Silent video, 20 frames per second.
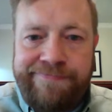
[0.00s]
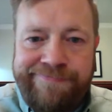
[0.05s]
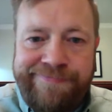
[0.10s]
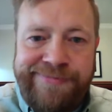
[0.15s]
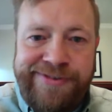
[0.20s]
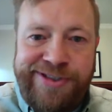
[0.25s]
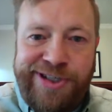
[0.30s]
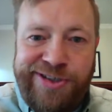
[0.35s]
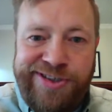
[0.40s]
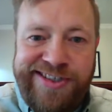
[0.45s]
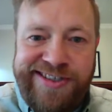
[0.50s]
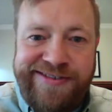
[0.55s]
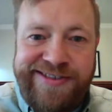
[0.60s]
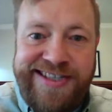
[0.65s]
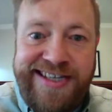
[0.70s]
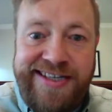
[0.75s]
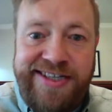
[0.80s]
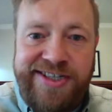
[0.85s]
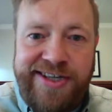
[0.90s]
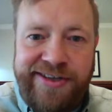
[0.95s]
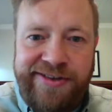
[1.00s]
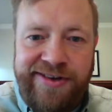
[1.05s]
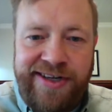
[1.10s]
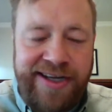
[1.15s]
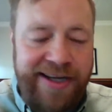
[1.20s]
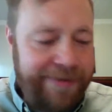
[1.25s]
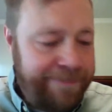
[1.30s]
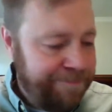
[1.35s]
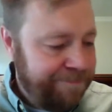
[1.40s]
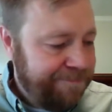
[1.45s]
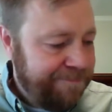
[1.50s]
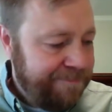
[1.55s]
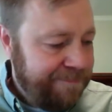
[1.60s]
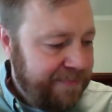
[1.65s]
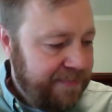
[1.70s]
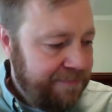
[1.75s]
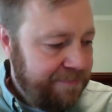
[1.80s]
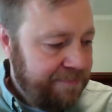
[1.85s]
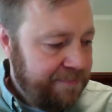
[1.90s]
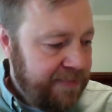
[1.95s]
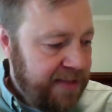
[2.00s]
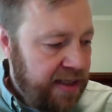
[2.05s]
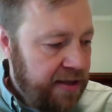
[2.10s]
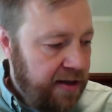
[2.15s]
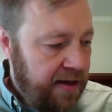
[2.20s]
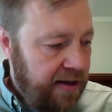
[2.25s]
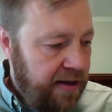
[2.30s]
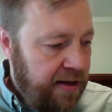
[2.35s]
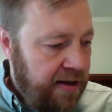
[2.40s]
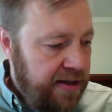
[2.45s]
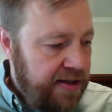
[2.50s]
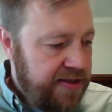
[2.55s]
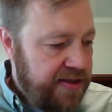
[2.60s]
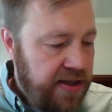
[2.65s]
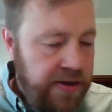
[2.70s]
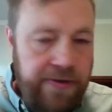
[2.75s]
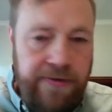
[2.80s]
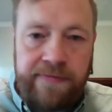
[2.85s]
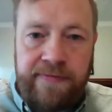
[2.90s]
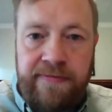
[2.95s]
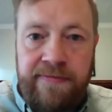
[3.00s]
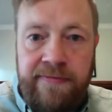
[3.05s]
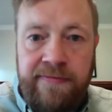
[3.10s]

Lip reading: start to see each other again. So